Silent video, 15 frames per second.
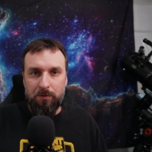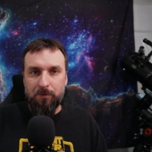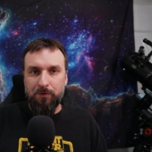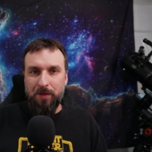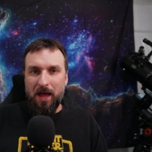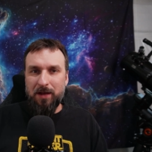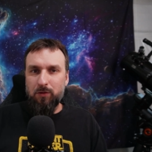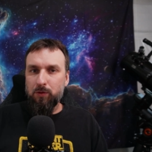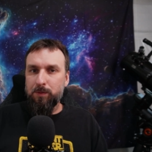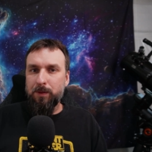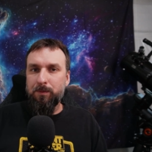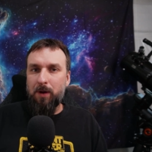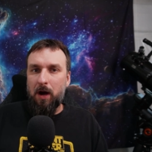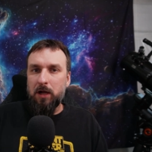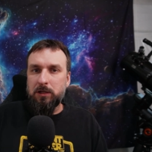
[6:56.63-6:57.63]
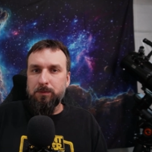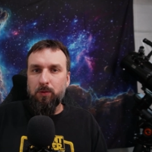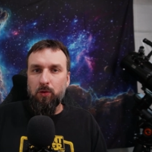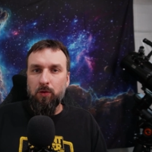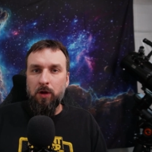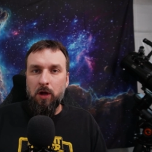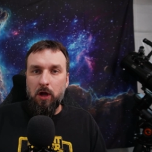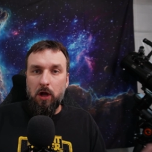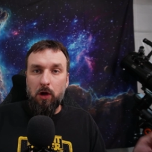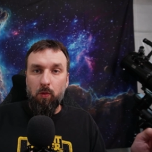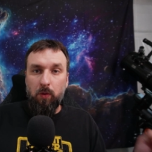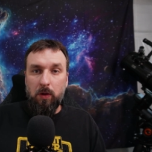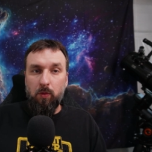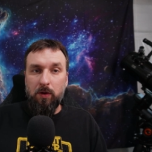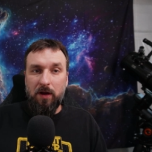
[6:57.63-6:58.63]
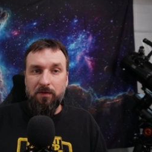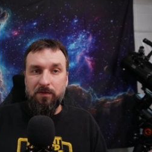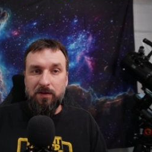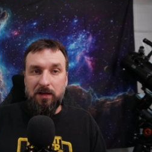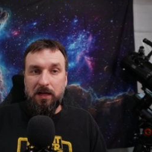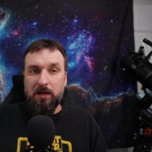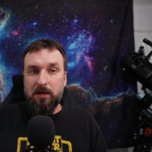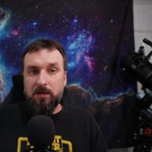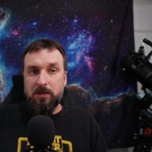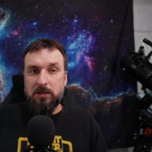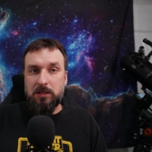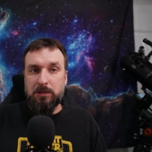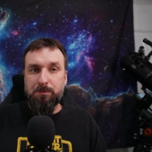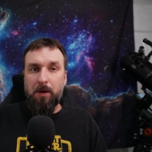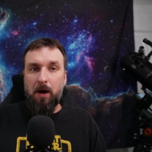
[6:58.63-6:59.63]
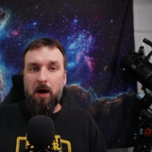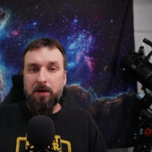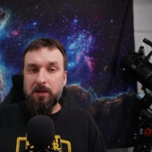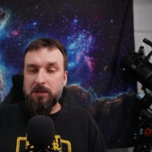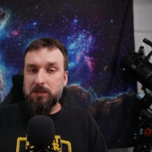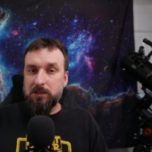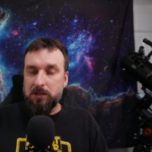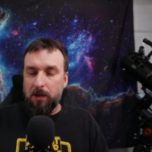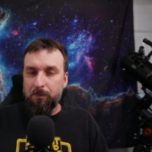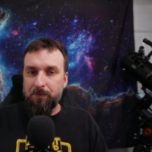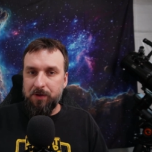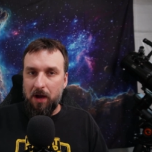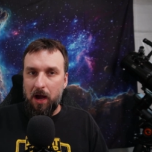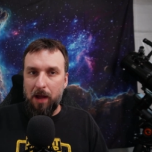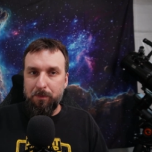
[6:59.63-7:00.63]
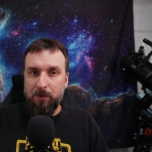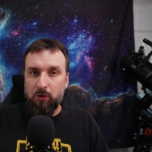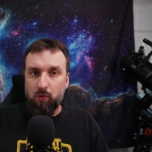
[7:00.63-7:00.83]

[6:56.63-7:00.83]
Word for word: For that to have been possible, we would have needed to spot it sometime in